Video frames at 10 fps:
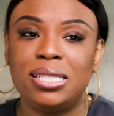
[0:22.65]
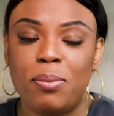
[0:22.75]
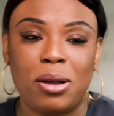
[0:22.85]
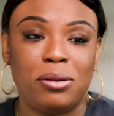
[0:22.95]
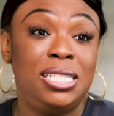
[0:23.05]
is
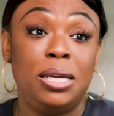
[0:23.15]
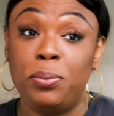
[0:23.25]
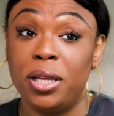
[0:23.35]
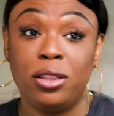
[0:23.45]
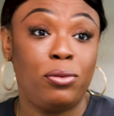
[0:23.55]
about
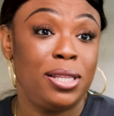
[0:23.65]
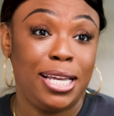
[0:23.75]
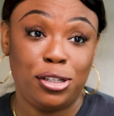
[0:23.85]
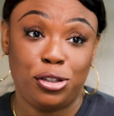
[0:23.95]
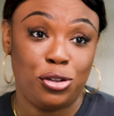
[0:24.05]
deepening the
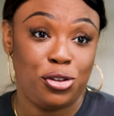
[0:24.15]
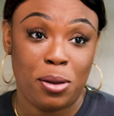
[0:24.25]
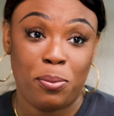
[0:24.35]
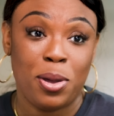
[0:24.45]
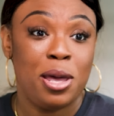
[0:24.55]

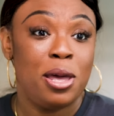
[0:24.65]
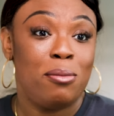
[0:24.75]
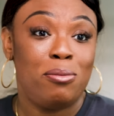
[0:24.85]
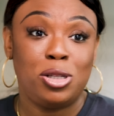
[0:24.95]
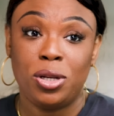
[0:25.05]
relationship
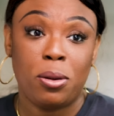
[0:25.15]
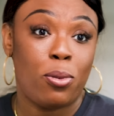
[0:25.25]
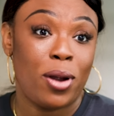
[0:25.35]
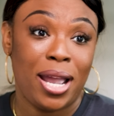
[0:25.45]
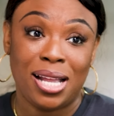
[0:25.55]
between a
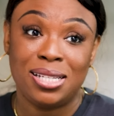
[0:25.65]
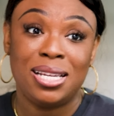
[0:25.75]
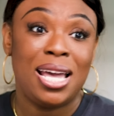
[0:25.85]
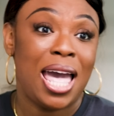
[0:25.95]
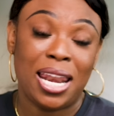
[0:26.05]
brand
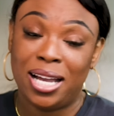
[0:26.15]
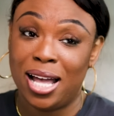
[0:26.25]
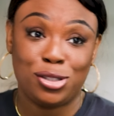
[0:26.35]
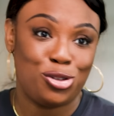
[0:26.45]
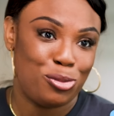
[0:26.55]
and a
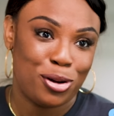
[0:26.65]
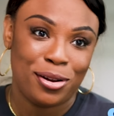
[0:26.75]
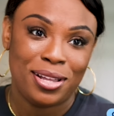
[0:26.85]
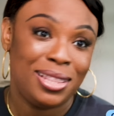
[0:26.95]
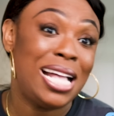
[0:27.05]
customer.
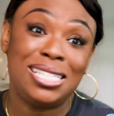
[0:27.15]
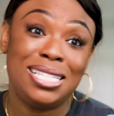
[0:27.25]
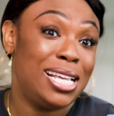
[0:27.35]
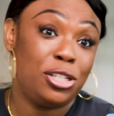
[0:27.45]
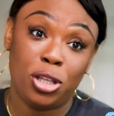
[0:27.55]
That's
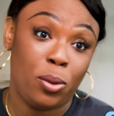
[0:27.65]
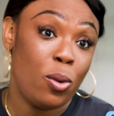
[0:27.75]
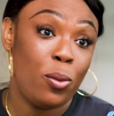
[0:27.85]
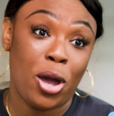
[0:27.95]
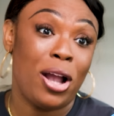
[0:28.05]
essentially
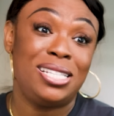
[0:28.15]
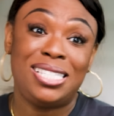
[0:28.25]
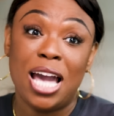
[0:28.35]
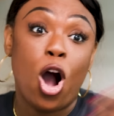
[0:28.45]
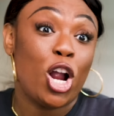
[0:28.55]
what we are. It's
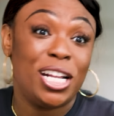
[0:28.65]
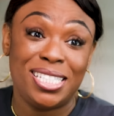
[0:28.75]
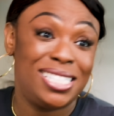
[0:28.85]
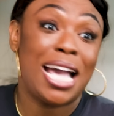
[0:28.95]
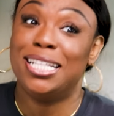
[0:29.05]
the art and
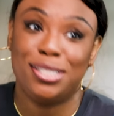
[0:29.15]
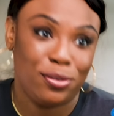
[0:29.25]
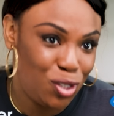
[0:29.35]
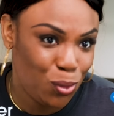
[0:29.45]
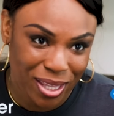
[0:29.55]
science
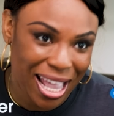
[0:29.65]
of doing